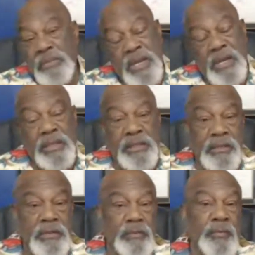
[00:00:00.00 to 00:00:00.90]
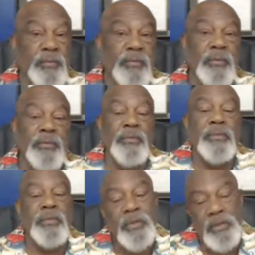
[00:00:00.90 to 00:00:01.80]
Shit.
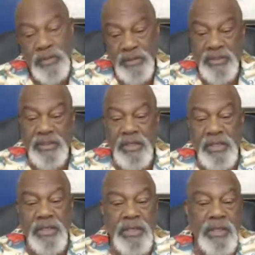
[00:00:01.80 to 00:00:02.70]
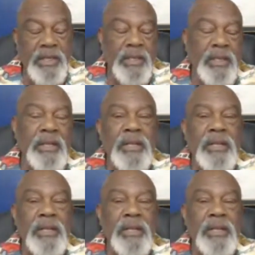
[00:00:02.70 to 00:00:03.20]
Every